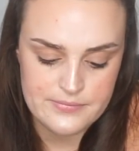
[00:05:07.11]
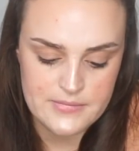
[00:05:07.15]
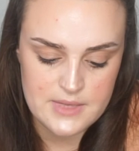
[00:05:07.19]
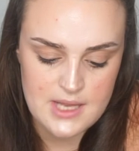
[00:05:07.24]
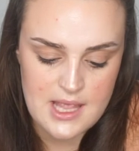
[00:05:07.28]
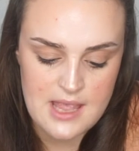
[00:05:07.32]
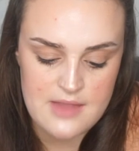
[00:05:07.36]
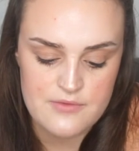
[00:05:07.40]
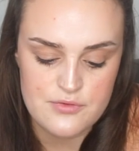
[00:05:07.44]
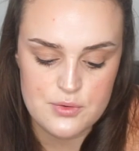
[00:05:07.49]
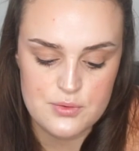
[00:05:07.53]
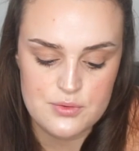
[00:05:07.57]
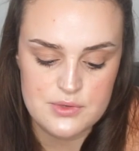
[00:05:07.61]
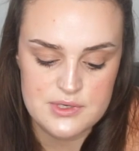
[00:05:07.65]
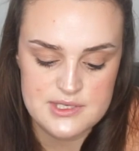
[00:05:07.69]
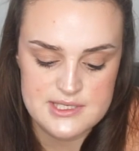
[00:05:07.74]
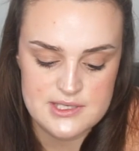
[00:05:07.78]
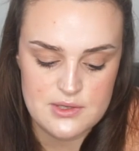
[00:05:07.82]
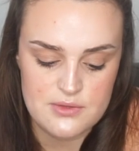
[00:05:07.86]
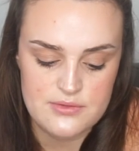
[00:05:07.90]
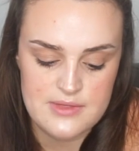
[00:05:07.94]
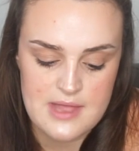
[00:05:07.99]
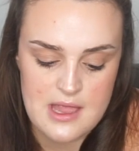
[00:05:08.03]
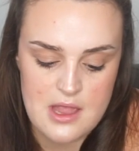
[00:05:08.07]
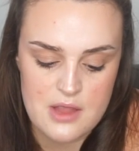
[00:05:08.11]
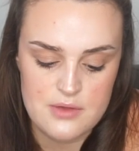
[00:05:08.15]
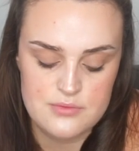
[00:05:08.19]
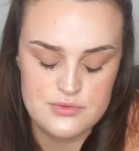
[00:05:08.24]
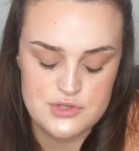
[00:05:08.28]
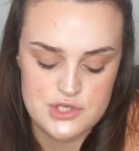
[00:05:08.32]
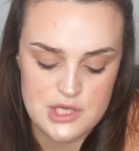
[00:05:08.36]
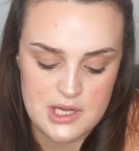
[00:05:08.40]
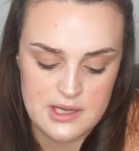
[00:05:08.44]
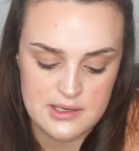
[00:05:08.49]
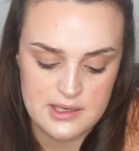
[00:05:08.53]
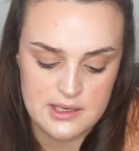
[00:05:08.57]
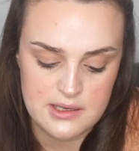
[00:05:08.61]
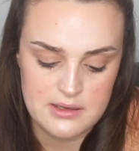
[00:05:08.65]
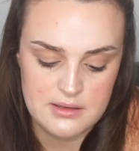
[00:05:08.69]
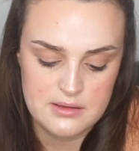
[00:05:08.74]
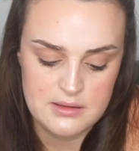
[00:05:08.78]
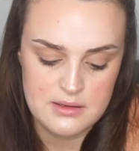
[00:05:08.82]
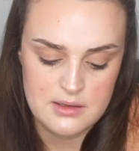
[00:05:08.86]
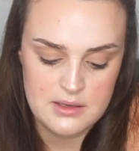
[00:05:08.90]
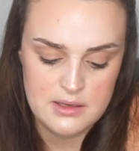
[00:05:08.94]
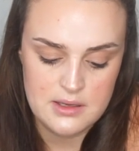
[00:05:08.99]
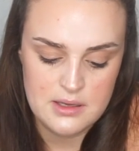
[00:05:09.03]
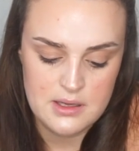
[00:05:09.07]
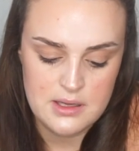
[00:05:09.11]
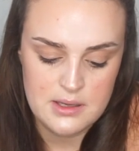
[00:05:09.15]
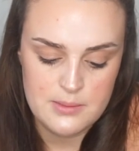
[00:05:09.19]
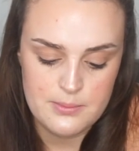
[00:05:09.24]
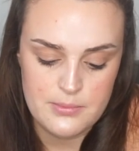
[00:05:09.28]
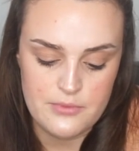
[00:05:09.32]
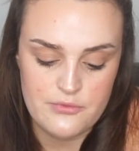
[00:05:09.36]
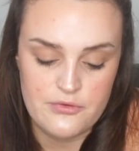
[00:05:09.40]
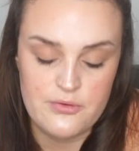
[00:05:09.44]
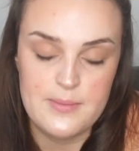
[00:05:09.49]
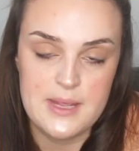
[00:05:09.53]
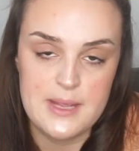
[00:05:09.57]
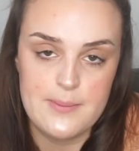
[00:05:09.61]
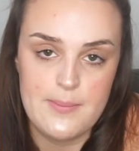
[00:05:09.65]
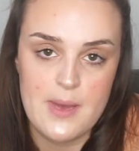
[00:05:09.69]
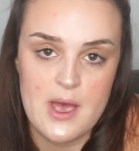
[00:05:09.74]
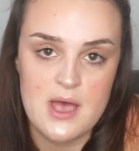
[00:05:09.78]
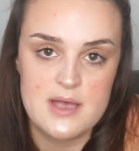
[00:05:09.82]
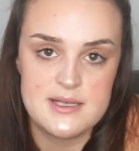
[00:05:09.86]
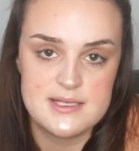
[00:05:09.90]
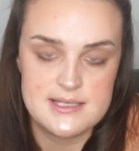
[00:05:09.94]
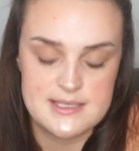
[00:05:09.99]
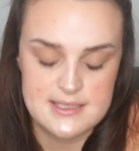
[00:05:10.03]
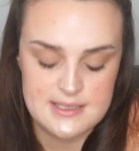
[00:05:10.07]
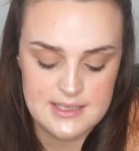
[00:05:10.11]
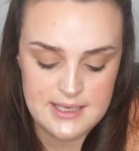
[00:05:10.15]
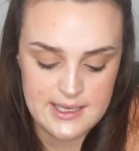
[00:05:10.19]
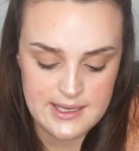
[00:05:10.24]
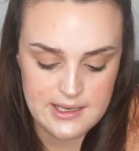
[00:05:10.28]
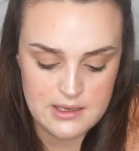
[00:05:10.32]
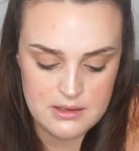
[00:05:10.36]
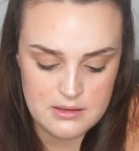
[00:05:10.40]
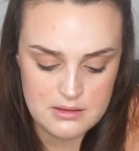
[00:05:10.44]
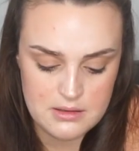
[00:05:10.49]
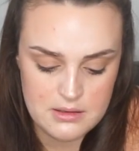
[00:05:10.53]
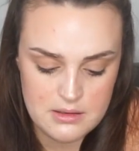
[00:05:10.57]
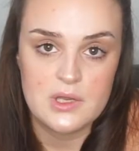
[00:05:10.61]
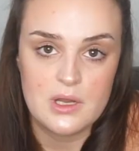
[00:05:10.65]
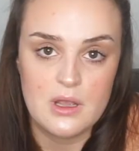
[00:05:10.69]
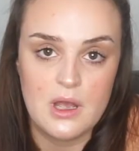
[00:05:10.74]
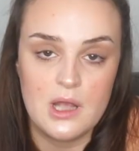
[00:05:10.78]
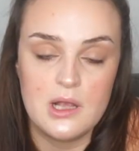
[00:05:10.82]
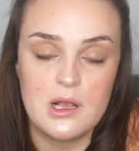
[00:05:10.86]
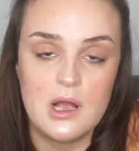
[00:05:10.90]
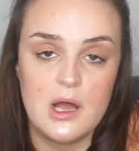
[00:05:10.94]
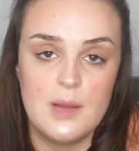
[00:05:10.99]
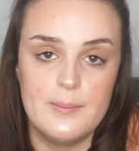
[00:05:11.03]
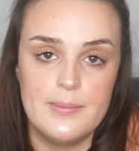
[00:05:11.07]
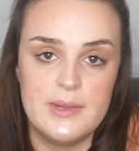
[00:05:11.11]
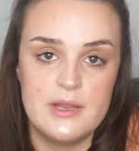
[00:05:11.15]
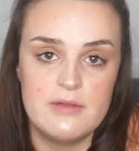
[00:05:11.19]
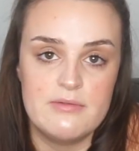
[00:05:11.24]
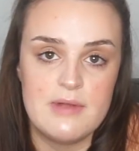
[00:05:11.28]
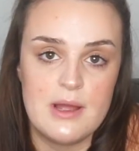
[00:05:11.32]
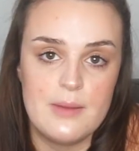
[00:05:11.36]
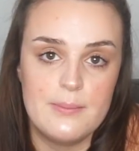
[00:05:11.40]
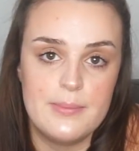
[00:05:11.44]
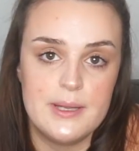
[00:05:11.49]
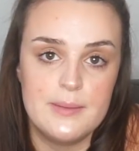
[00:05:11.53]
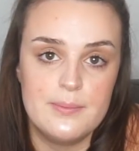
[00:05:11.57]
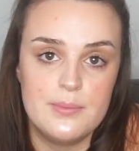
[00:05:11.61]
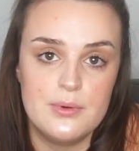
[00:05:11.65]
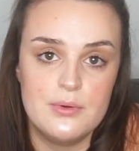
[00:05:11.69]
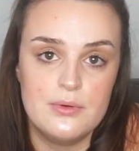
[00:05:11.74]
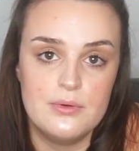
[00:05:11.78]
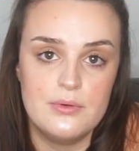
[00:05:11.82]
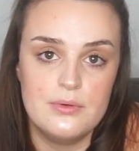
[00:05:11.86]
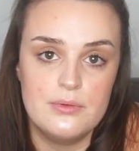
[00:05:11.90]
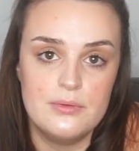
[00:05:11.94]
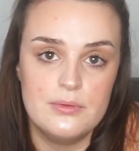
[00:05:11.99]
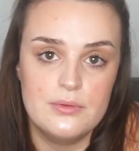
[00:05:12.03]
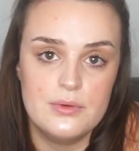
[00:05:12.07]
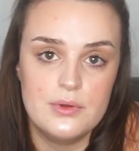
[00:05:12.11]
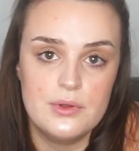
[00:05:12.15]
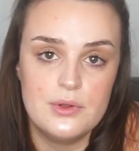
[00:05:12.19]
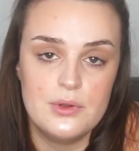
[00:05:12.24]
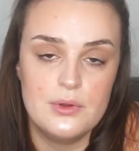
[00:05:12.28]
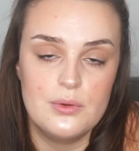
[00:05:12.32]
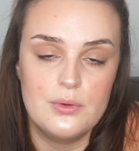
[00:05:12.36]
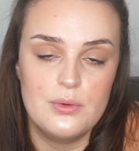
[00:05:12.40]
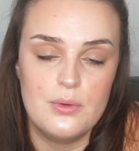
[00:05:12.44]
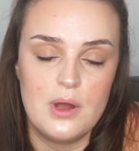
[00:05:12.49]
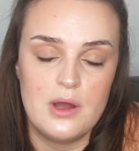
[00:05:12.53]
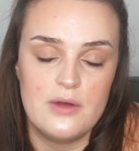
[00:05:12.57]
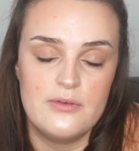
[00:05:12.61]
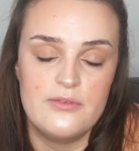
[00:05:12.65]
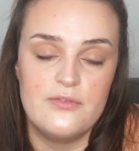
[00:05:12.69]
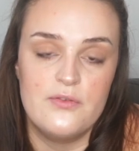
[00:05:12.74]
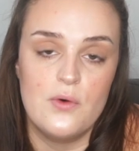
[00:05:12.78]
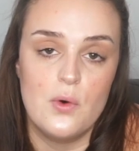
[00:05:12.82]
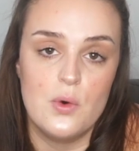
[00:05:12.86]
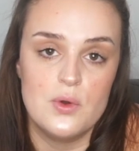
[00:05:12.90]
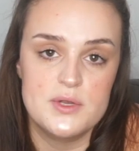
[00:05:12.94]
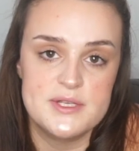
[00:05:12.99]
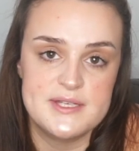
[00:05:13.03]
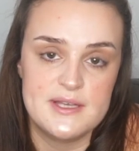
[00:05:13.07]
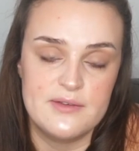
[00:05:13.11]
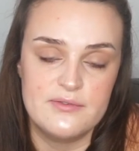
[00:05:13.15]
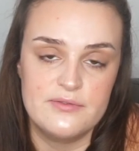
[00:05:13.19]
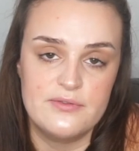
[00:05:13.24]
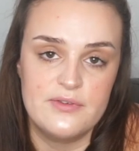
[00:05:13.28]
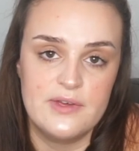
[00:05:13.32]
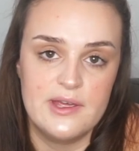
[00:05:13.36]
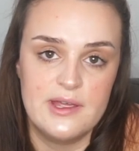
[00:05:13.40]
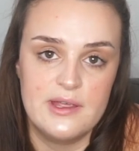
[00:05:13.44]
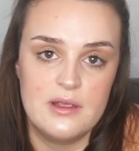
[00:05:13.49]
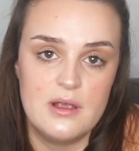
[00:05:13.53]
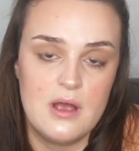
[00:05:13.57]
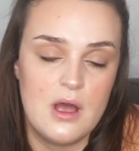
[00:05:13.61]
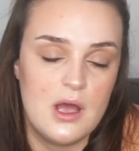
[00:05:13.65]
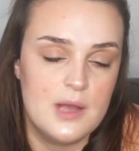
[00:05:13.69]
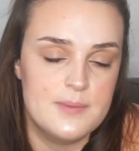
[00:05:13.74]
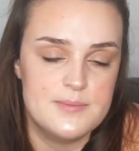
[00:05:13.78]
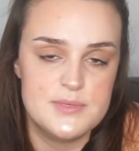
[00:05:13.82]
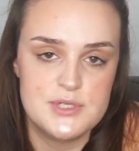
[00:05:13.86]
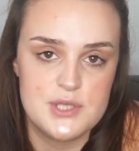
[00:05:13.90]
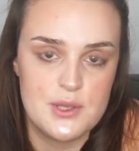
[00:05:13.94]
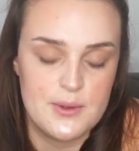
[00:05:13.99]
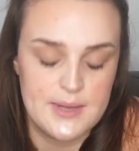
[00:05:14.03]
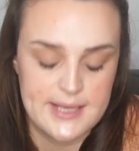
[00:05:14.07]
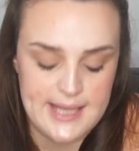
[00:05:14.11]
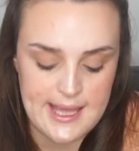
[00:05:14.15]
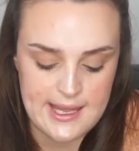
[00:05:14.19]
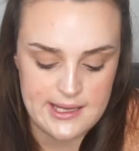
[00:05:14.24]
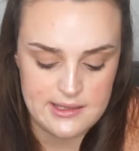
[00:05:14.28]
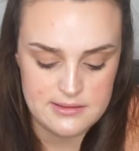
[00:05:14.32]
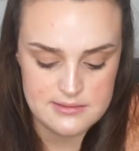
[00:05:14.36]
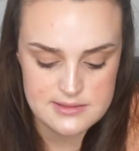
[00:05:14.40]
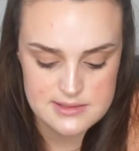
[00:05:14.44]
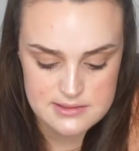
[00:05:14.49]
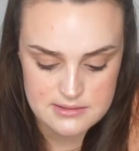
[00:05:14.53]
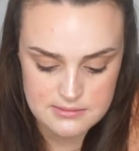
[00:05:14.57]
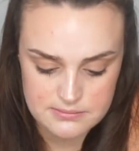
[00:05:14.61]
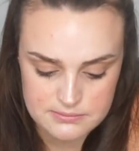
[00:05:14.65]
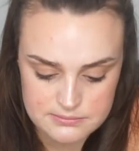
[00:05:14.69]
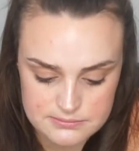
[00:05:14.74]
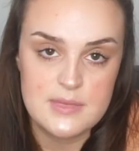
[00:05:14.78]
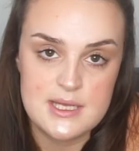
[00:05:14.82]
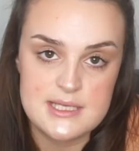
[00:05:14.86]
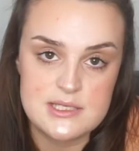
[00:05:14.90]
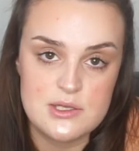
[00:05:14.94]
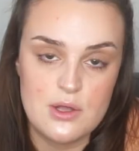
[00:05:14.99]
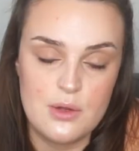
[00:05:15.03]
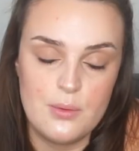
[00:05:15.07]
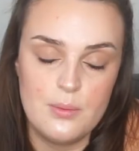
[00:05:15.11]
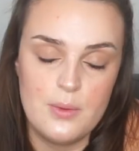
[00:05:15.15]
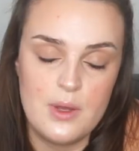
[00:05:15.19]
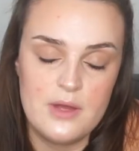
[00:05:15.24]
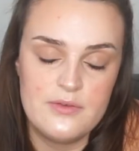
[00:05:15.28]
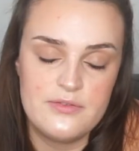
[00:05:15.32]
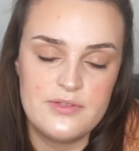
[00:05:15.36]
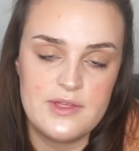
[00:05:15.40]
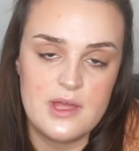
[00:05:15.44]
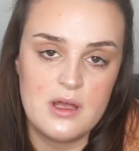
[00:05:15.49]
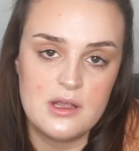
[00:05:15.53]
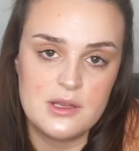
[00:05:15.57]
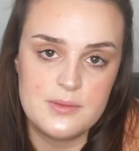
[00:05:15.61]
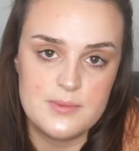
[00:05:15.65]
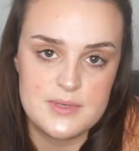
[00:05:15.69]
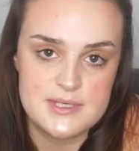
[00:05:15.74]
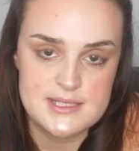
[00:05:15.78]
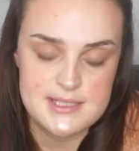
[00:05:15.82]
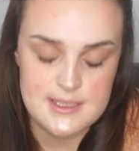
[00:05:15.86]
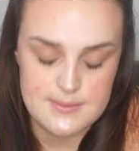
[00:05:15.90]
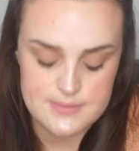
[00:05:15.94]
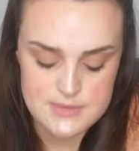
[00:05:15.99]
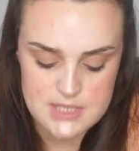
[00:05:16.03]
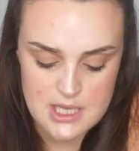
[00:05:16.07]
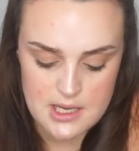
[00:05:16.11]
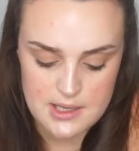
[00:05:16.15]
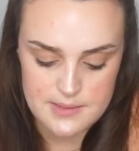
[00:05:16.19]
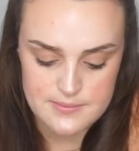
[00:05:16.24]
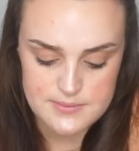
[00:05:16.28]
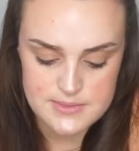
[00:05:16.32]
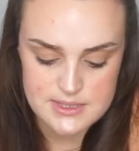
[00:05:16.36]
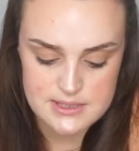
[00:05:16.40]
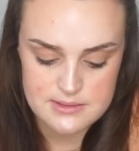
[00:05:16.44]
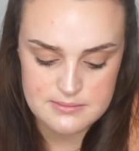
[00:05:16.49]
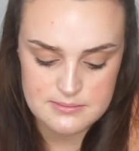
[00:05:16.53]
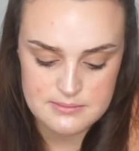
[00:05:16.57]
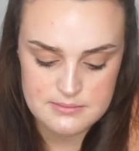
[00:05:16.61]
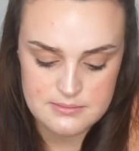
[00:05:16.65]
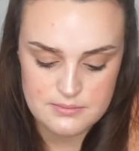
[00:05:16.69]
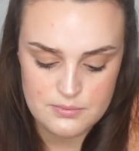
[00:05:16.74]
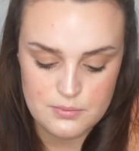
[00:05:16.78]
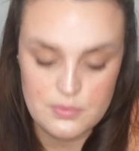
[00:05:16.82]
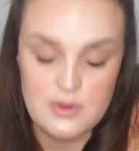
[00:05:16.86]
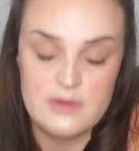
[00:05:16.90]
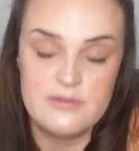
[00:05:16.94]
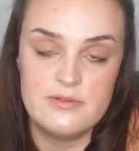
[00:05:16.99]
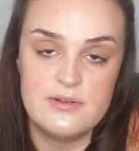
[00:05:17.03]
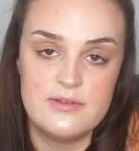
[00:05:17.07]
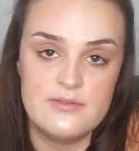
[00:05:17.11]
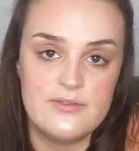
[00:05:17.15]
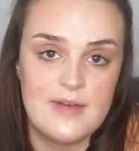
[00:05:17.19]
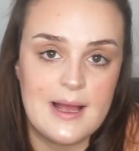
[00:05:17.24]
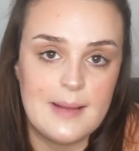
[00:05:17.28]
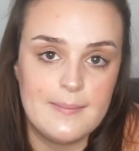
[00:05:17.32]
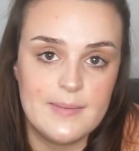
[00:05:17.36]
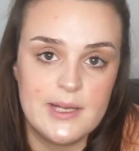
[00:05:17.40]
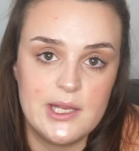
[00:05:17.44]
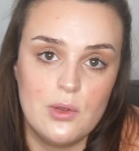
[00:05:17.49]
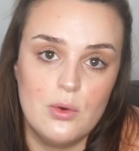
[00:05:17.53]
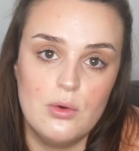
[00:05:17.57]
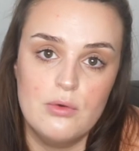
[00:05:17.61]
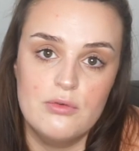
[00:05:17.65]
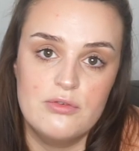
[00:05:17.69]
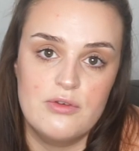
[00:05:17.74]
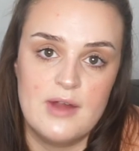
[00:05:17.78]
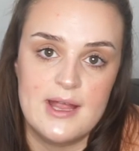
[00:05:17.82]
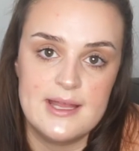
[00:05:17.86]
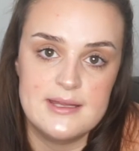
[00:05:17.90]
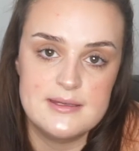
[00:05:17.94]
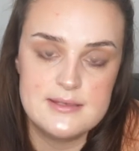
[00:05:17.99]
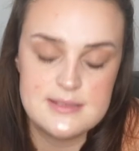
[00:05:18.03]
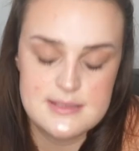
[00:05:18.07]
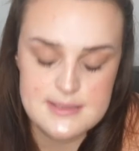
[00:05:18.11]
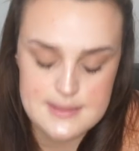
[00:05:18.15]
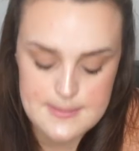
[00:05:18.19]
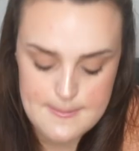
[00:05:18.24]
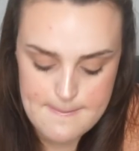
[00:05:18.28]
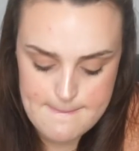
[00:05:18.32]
Everyone is on their own journey, but for me personally, I can't be around people who are for something I'm so against. It's not worth the argument sometimes, whether it's family or friends.